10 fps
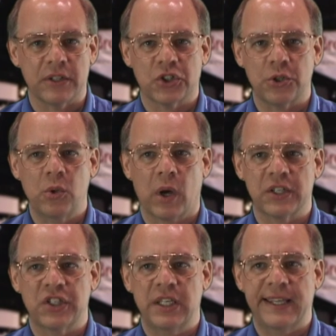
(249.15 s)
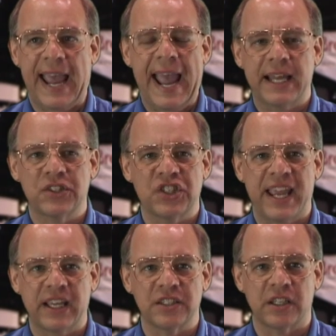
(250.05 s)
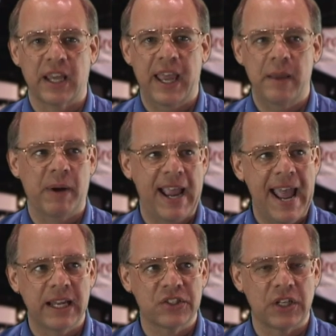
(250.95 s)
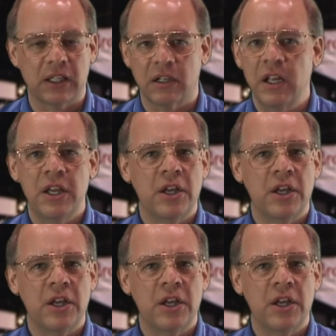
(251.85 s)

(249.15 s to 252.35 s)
So you want to see the ads taken today by ad seller.